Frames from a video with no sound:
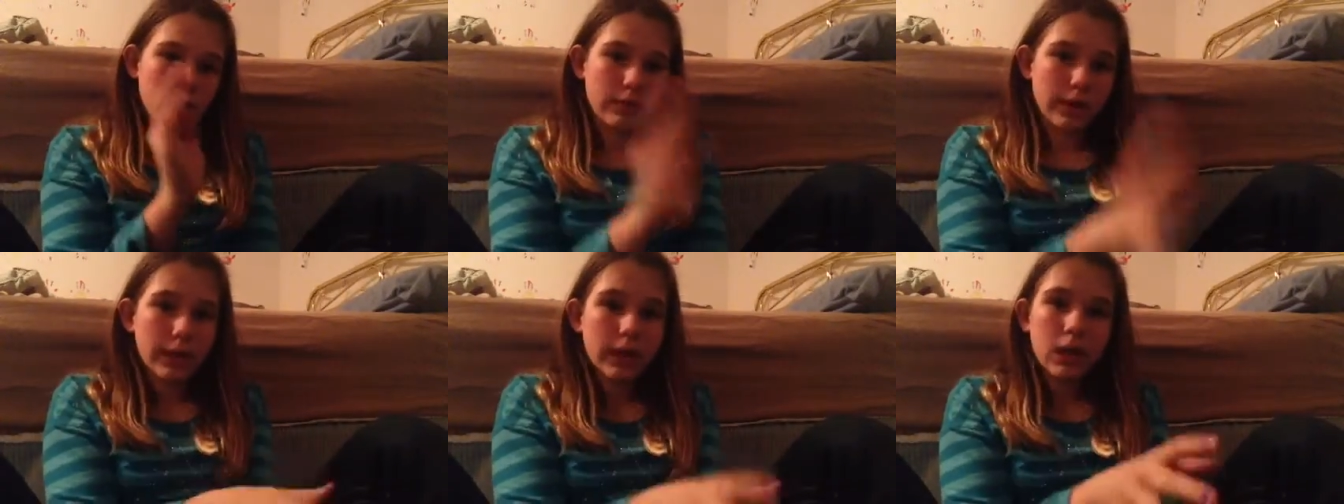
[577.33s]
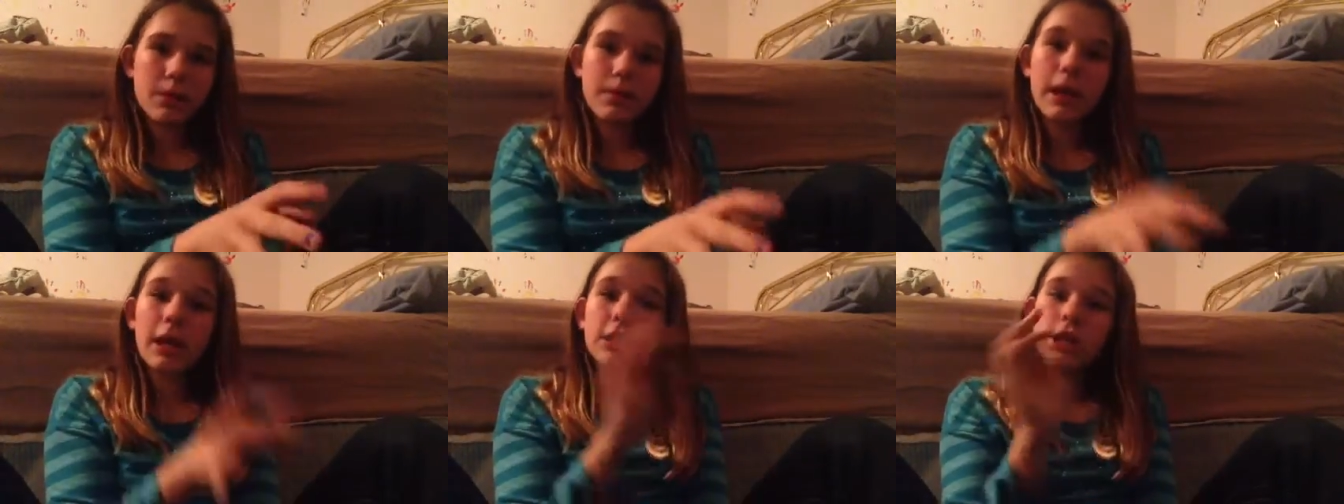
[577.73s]
regular
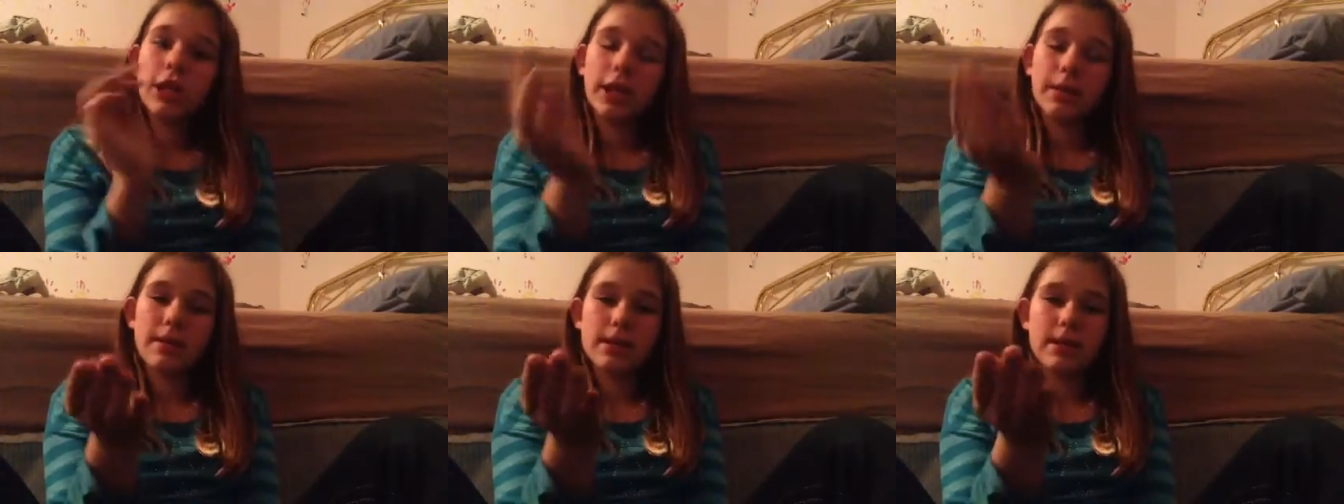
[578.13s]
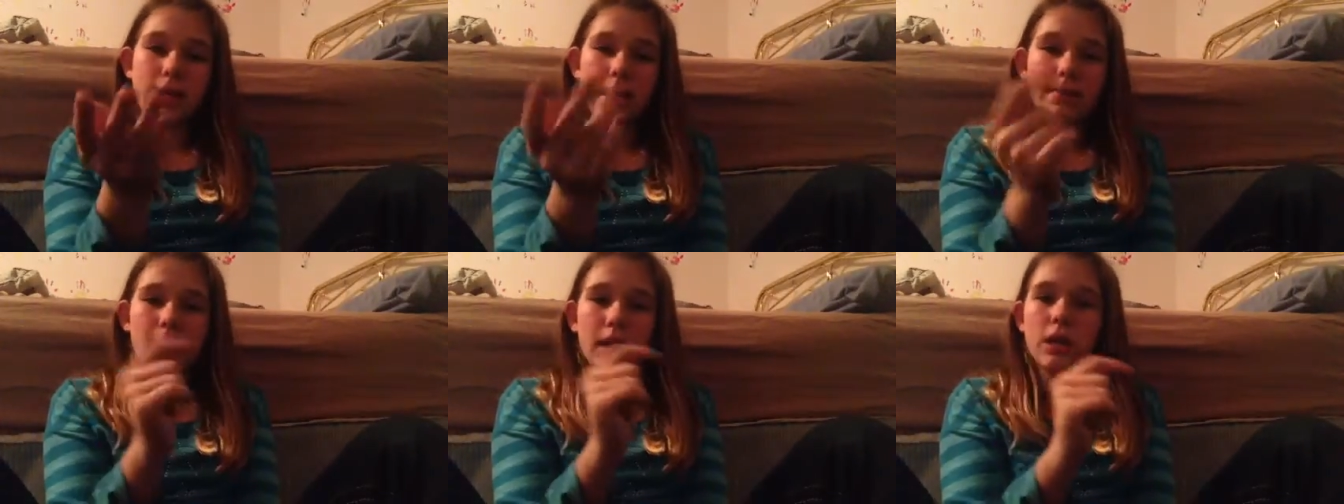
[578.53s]
page and my
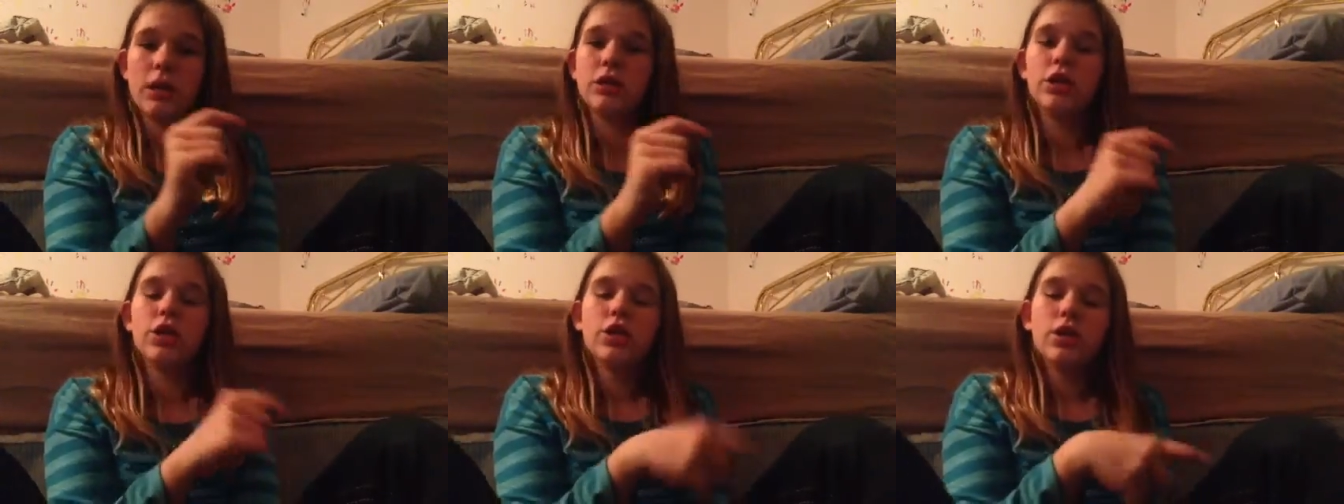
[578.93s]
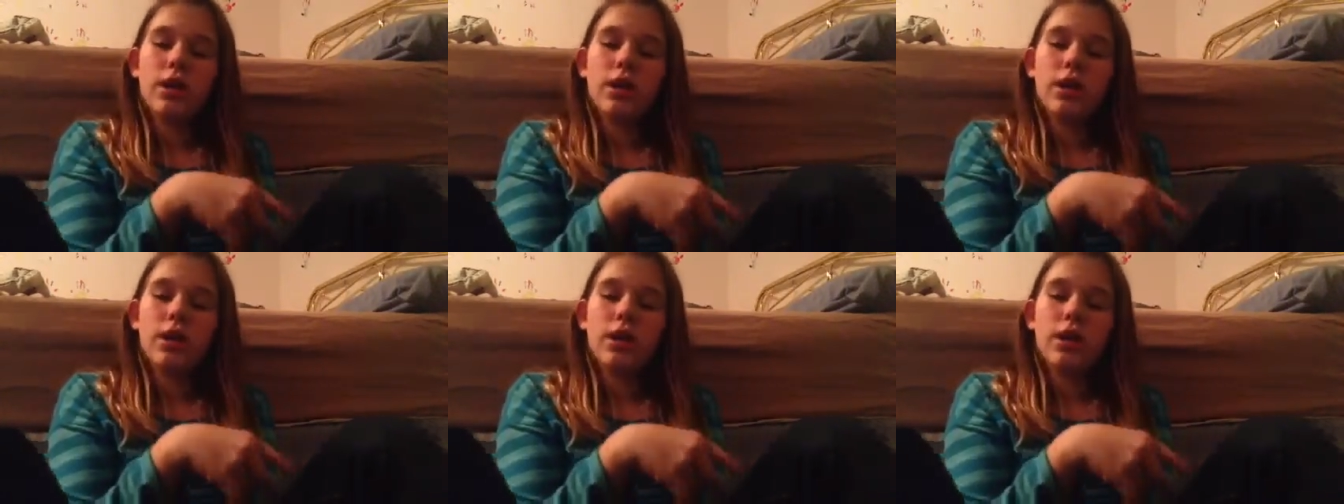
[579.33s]
selling page.